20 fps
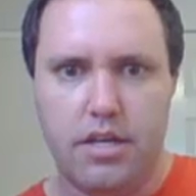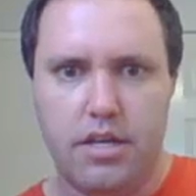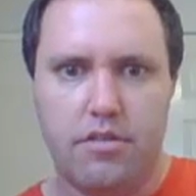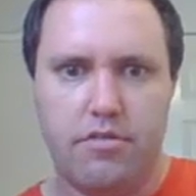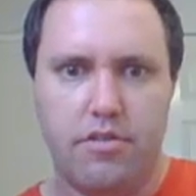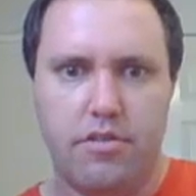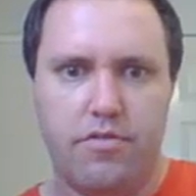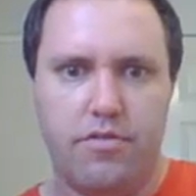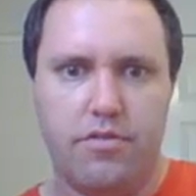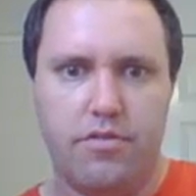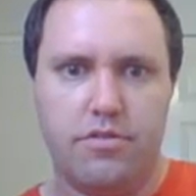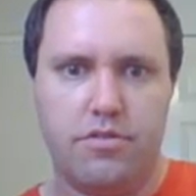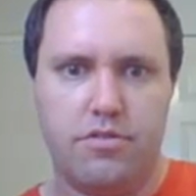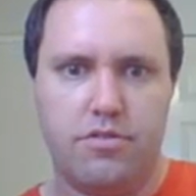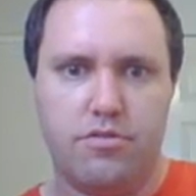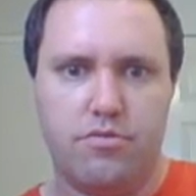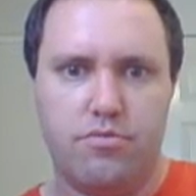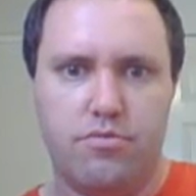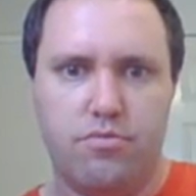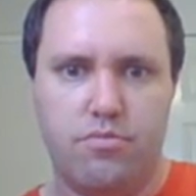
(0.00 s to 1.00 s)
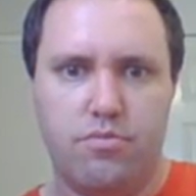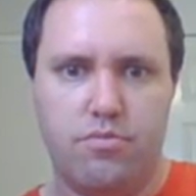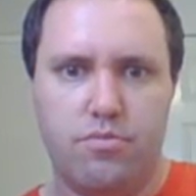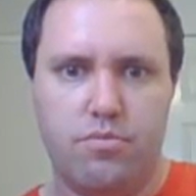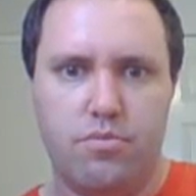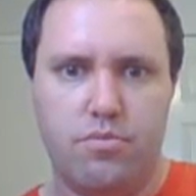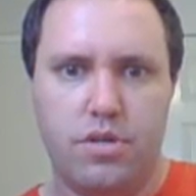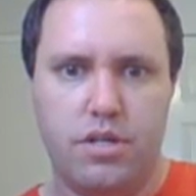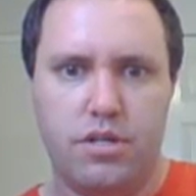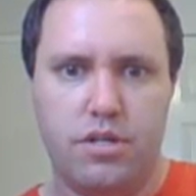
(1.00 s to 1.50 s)
3 fours
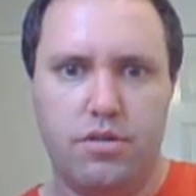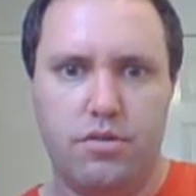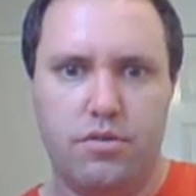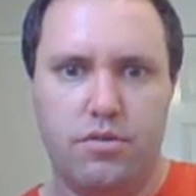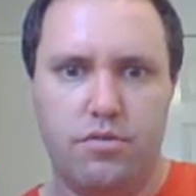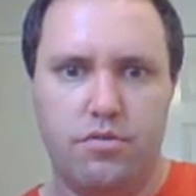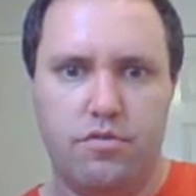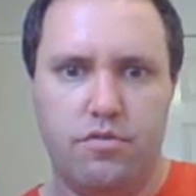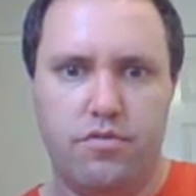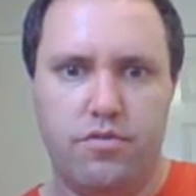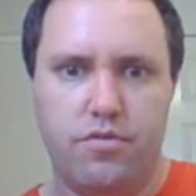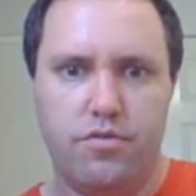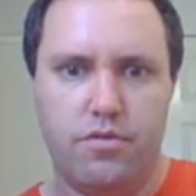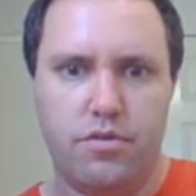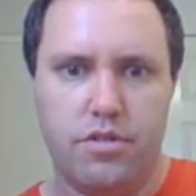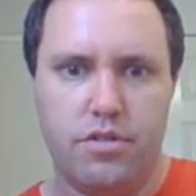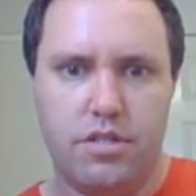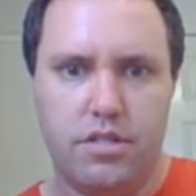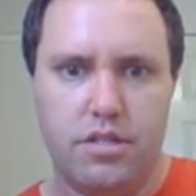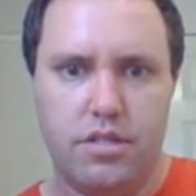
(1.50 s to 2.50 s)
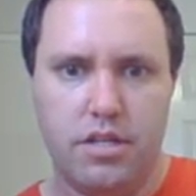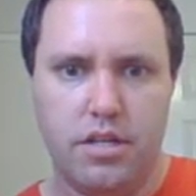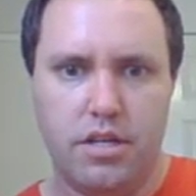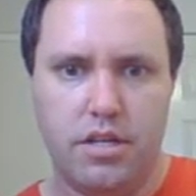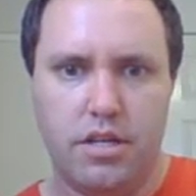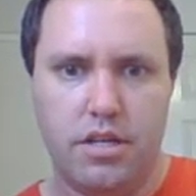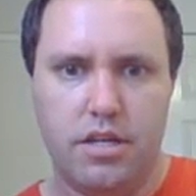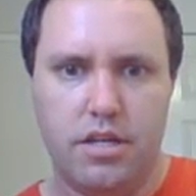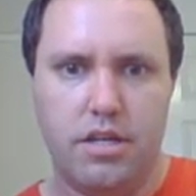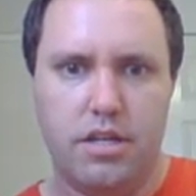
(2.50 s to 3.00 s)
12.
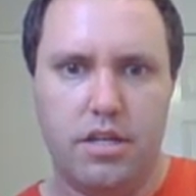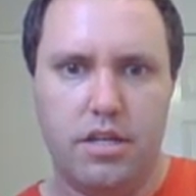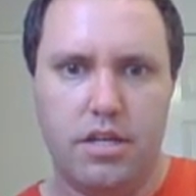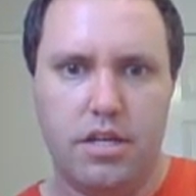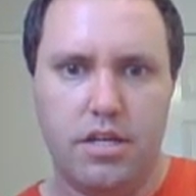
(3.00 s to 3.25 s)
14.